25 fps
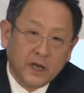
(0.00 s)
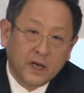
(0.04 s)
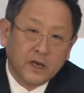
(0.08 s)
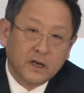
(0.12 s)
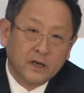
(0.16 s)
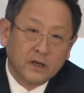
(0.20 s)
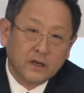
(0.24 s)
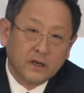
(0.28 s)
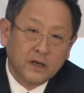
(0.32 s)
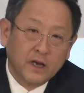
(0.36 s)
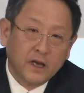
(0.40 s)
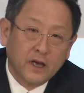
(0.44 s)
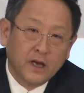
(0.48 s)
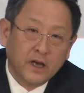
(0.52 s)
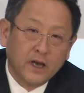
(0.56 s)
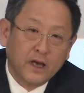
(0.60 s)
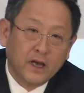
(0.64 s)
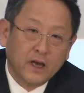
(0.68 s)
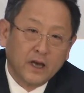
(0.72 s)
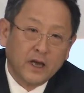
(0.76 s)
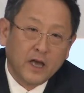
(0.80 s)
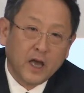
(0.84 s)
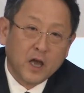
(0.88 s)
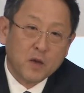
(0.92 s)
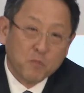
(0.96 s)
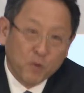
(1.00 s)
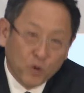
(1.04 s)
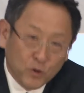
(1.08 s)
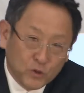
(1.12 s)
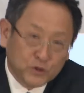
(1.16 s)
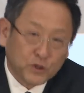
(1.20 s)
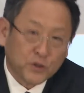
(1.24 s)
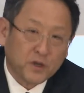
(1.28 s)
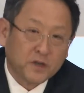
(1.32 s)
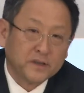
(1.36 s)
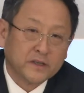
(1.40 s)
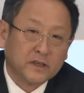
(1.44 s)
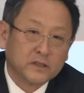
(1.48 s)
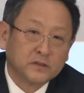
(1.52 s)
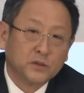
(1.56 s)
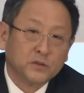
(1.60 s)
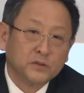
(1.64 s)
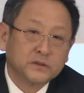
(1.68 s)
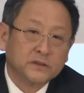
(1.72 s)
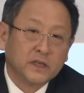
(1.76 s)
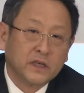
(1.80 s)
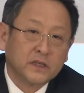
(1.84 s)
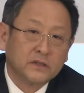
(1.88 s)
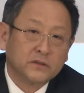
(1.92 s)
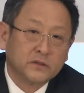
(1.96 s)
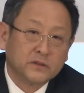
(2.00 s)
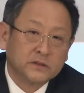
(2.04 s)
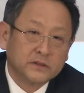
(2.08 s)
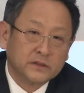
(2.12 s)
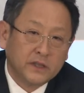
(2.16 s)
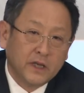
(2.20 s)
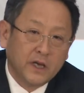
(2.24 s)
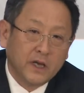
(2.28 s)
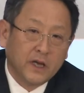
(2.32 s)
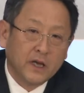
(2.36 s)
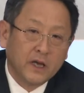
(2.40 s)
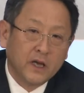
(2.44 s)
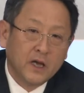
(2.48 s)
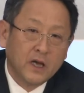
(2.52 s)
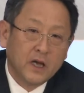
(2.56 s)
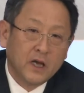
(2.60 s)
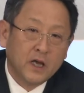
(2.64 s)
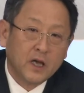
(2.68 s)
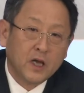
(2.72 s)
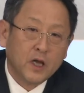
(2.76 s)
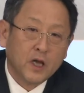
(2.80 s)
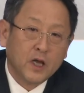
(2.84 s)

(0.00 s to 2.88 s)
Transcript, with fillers: the cars make drivers happy.